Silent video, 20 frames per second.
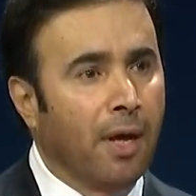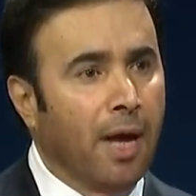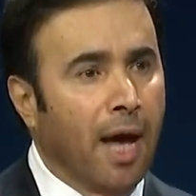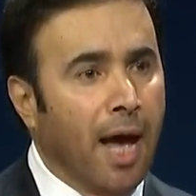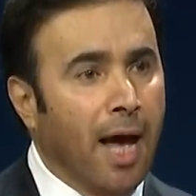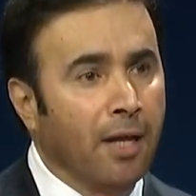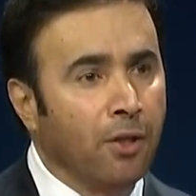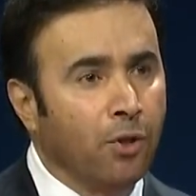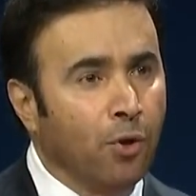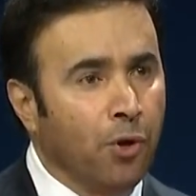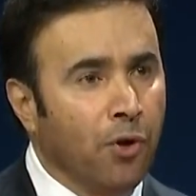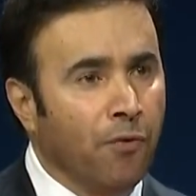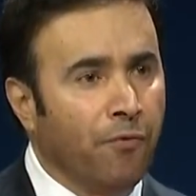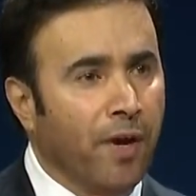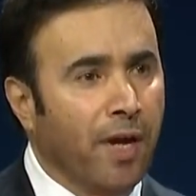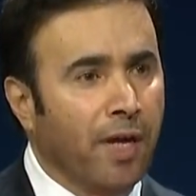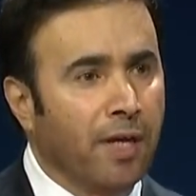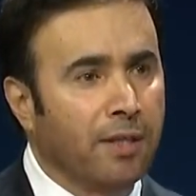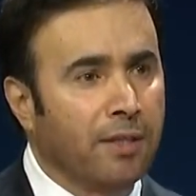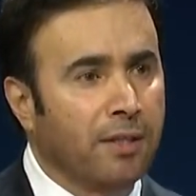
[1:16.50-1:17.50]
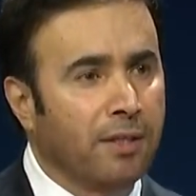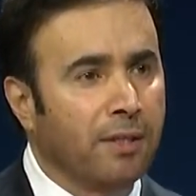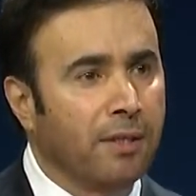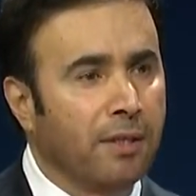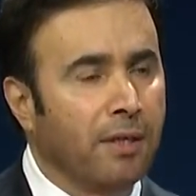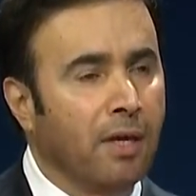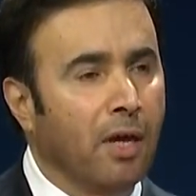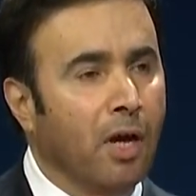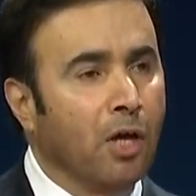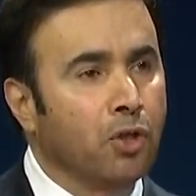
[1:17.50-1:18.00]
and
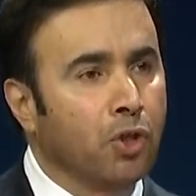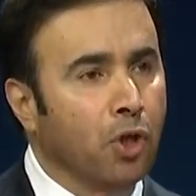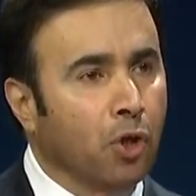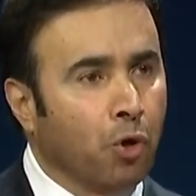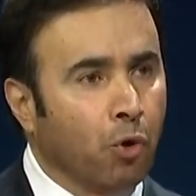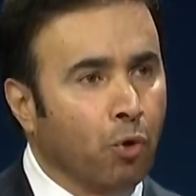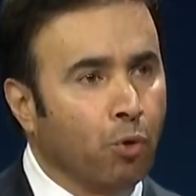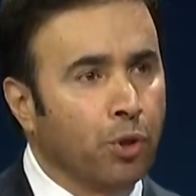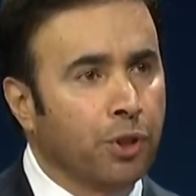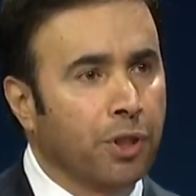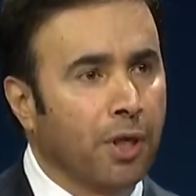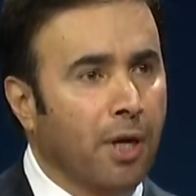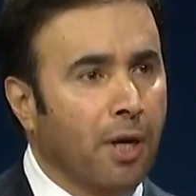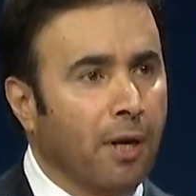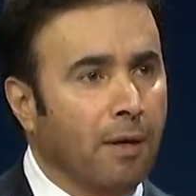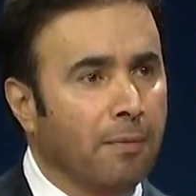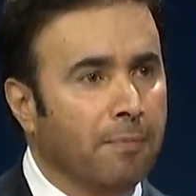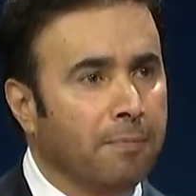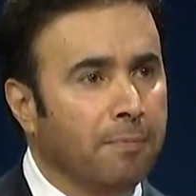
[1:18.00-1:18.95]
innovate is crucial.